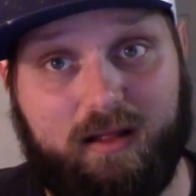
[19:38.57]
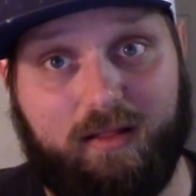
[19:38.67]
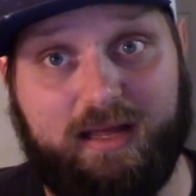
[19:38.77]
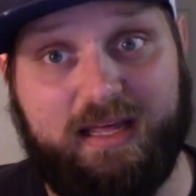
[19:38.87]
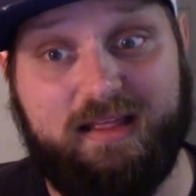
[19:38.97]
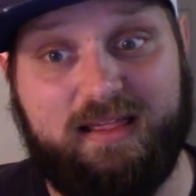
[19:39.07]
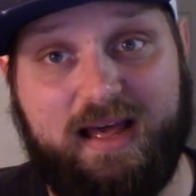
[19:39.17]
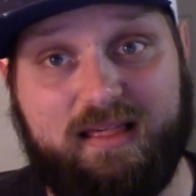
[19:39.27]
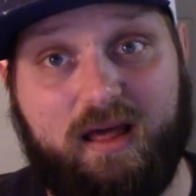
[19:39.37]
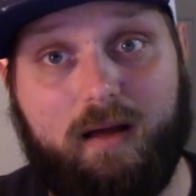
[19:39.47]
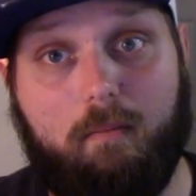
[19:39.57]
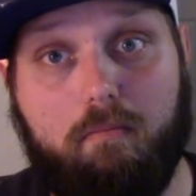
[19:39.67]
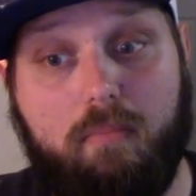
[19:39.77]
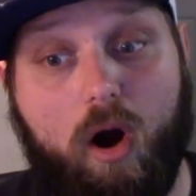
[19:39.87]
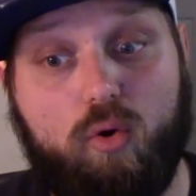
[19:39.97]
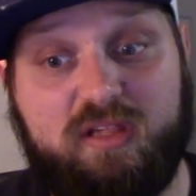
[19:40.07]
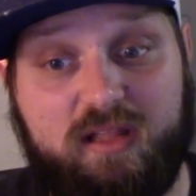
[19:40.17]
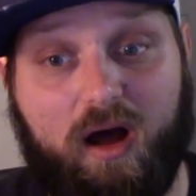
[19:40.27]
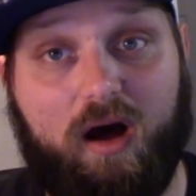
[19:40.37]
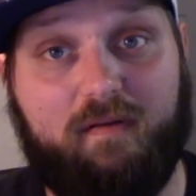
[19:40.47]
Like he says,
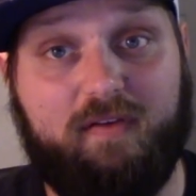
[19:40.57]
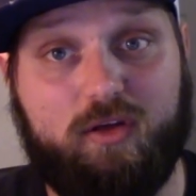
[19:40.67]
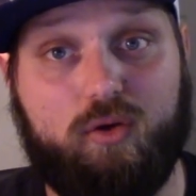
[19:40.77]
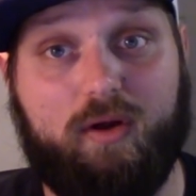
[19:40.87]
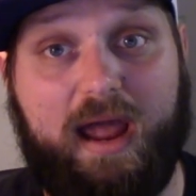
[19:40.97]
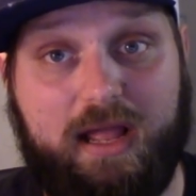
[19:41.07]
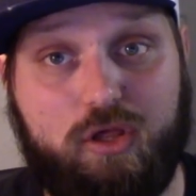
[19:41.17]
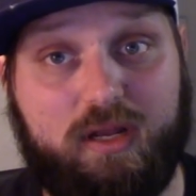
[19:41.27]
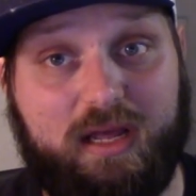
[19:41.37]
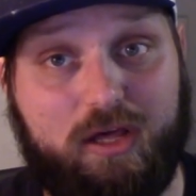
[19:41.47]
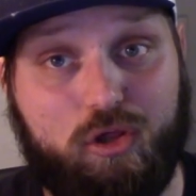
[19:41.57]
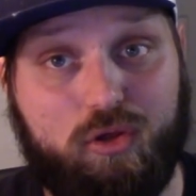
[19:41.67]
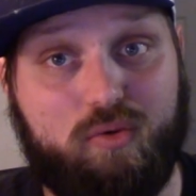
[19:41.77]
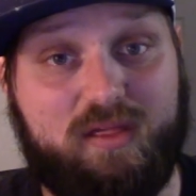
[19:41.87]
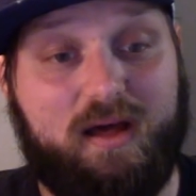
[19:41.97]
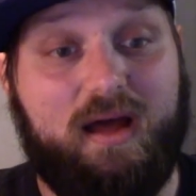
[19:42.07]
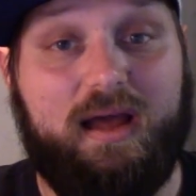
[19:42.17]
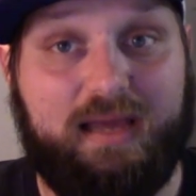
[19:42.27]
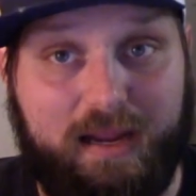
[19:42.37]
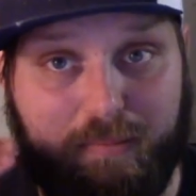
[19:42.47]
most of your engine issues
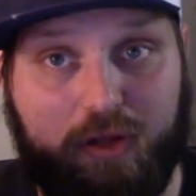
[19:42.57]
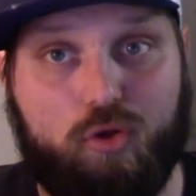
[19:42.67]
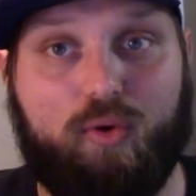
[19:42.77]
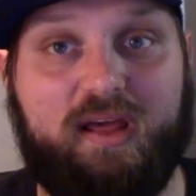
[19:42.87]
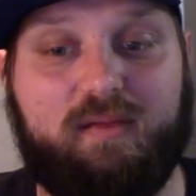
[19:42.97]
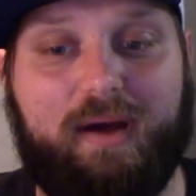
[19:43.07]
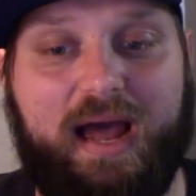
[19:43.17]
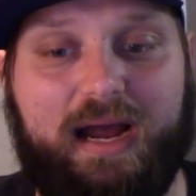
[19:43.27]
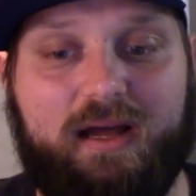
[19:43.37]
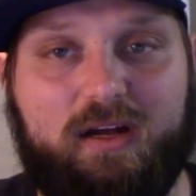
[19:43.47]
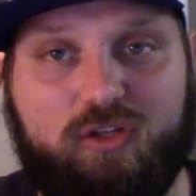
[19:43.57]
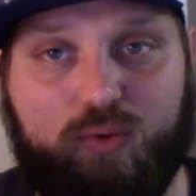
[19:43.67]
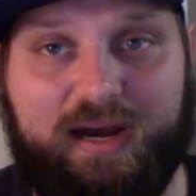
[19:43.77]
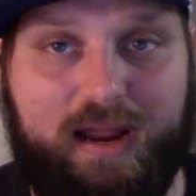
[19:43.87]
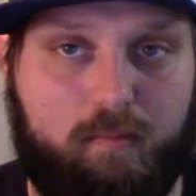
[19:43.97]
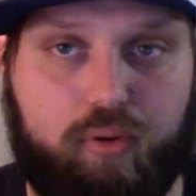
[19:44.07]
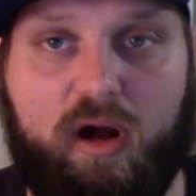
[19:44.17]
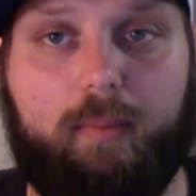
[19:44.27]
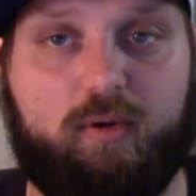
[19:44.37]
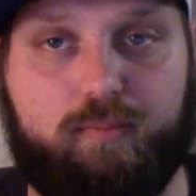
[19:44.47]
can be traced back to an
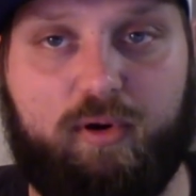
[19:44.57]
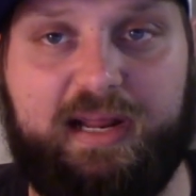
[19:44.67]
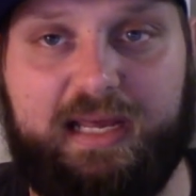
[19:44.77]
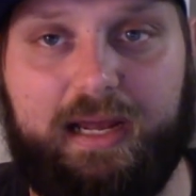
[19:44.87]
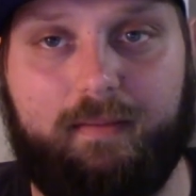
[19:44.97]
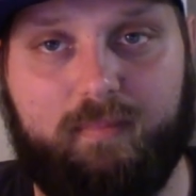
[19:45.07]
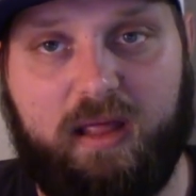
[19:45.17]
improper break-in.